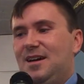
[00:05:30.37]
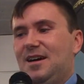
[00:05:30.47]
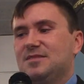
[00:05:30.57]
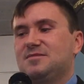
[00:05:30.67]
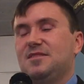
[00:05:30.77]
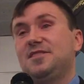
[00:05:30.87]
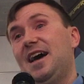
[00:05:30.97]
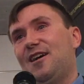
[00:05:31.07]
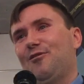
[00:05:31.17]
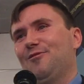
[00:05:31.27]
I said
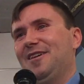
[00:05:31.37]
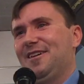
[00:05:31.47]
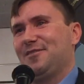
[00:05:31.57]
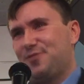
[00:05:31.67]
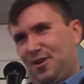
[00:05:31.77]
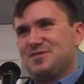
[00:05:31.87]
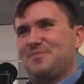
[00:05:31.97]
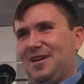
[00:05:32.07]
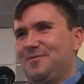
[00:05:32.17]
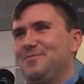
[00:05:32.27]
now and tossed
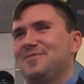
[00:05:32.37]
my